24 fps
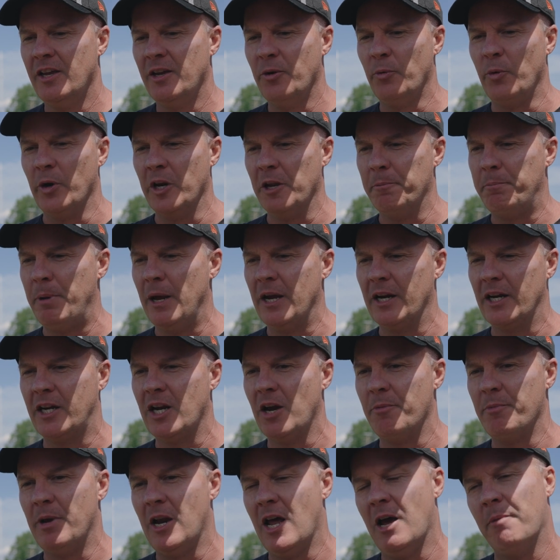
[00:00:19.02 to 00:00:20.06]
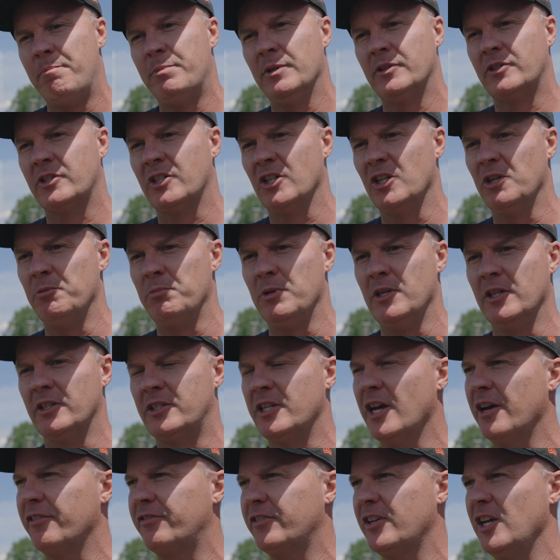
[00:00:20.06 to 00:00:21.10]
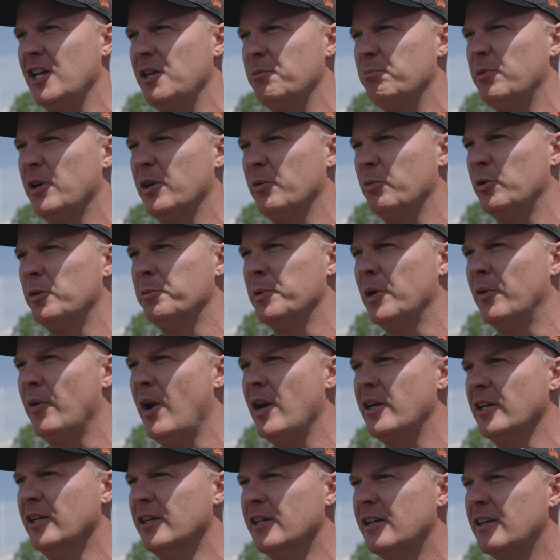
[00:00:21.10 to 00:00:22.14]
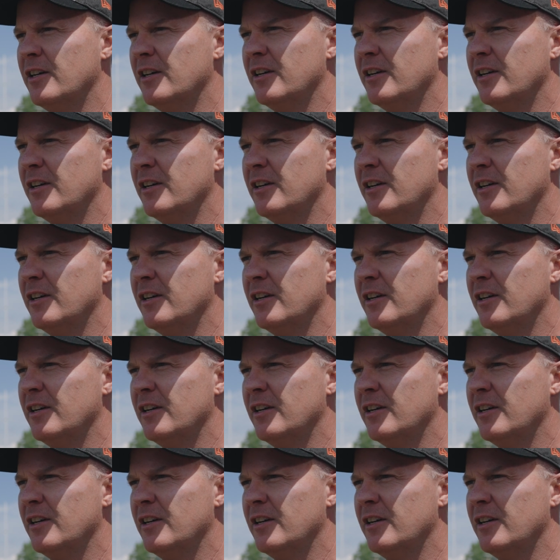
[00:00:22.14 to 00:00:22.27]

Winnipeg coming up. It's going to be a tough game, but we'll be ready.